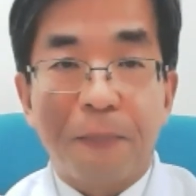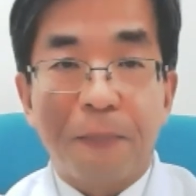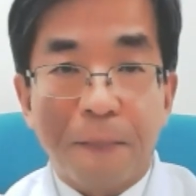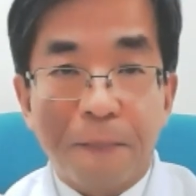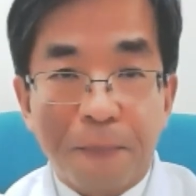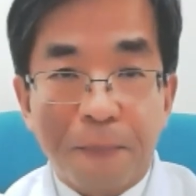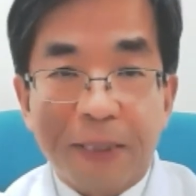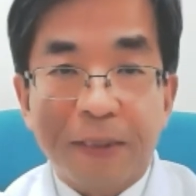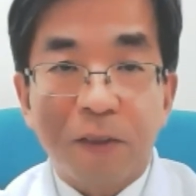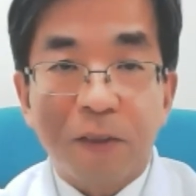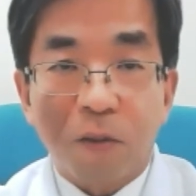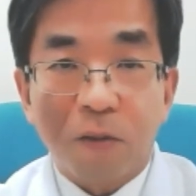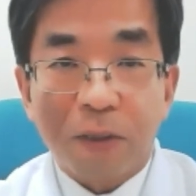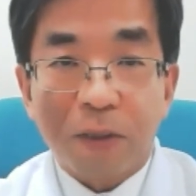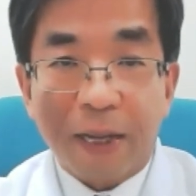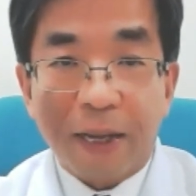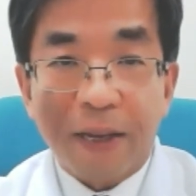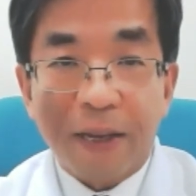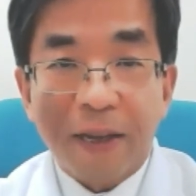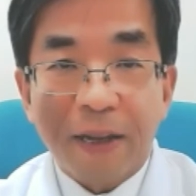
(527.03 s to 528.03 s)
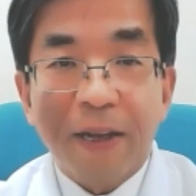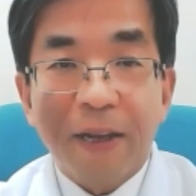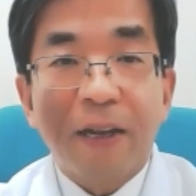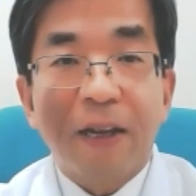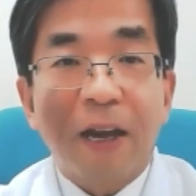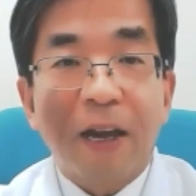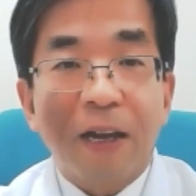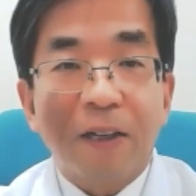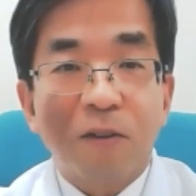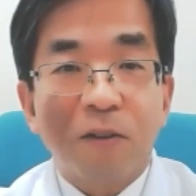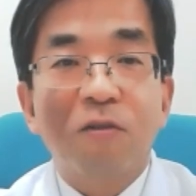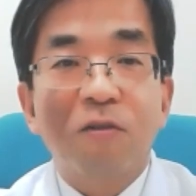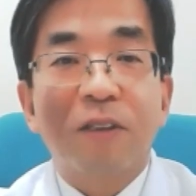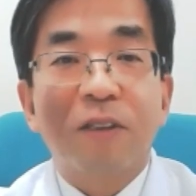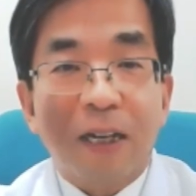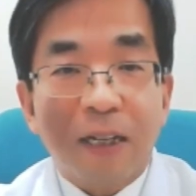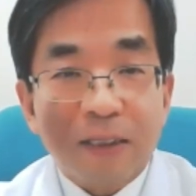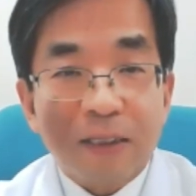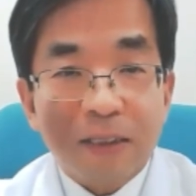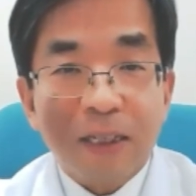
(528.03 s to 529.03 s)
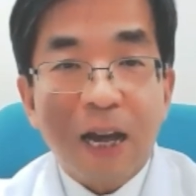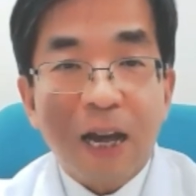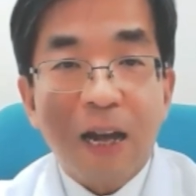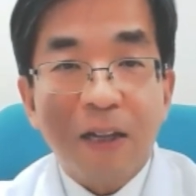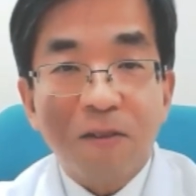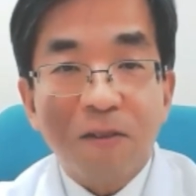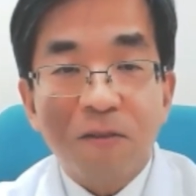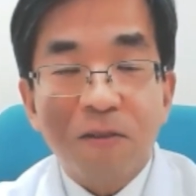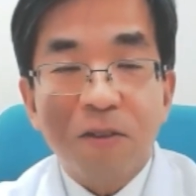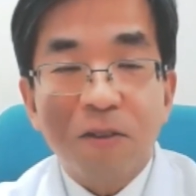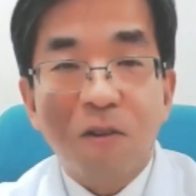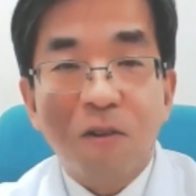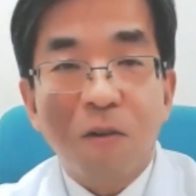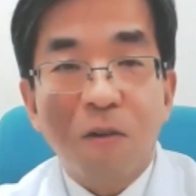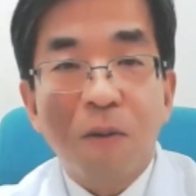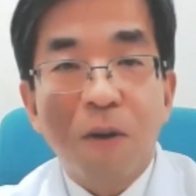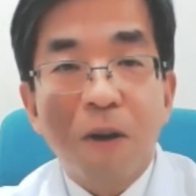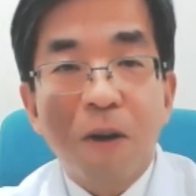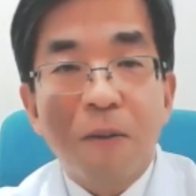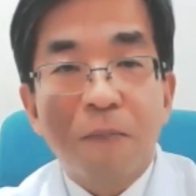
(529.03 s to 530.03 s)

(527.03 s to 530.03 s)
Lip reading: based on the doctors and also